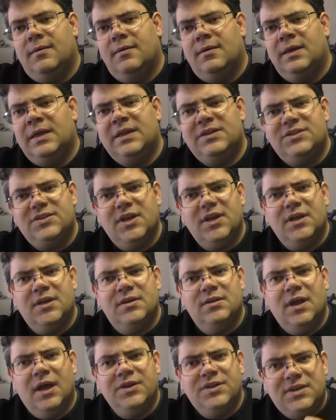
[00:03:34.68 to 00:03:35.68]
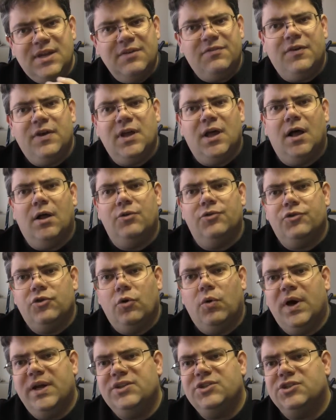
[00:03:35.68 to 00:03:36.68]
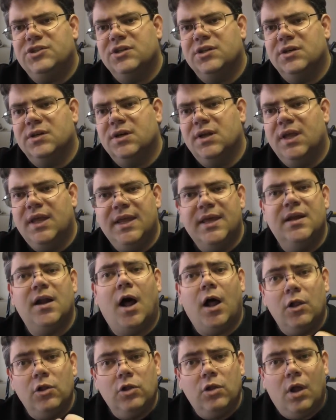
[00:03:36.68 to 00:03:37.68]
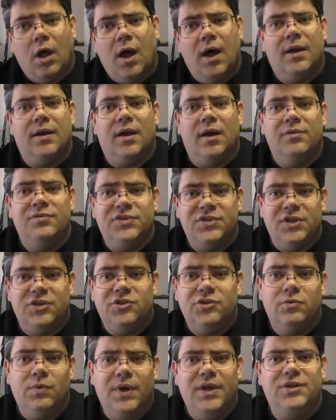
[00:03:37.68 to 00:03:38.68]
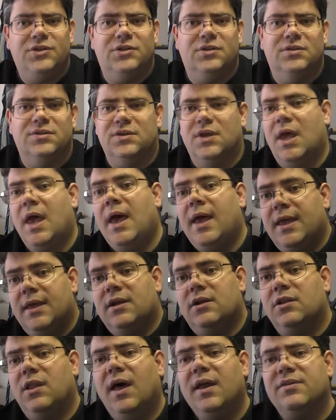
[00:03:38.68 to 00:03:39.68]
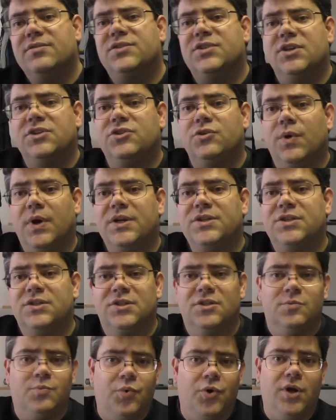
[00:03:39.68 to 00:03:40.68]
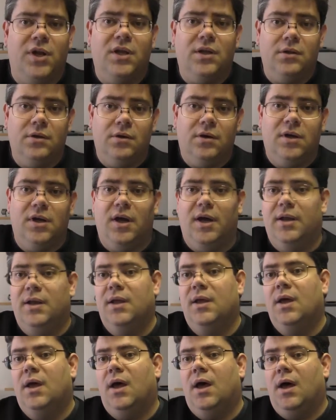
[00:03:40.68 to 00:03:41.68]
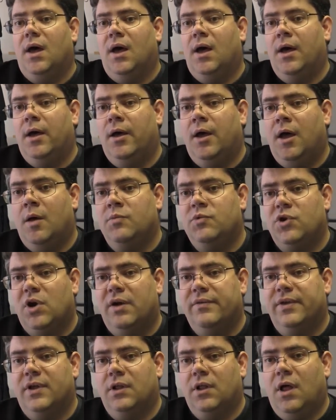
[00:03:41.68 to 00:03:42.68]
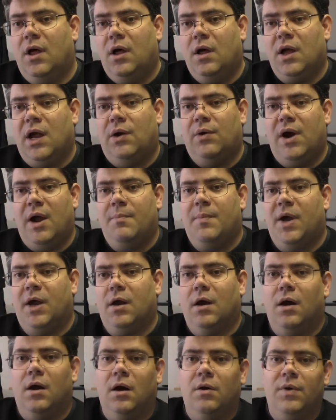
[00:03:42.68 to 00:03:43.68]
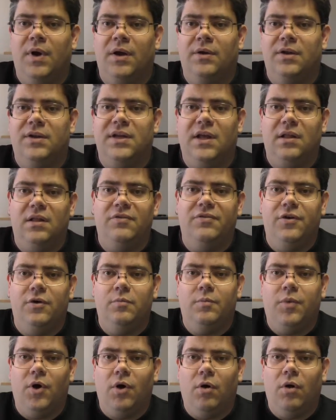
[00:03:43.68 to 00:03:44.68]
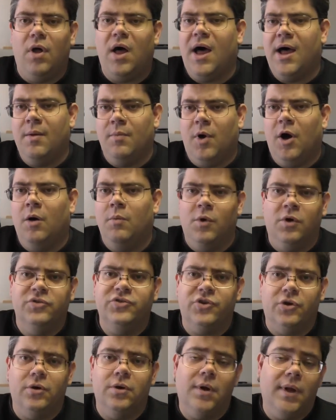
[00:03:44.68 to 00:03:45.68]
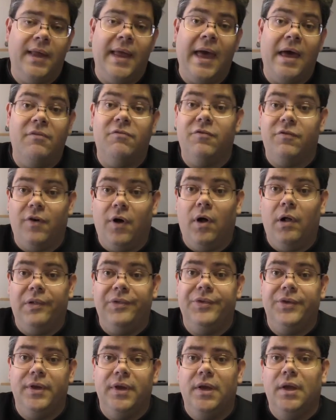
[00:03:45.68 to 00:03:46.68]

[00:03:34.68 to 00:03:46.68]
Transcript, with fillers: it's a, a difficult question in a lot of situations. In a lot of situations, it's pretty clear cut. Uh, I'm driving along, I wrap my car around a telephone pole, I'm almost certainly at fault.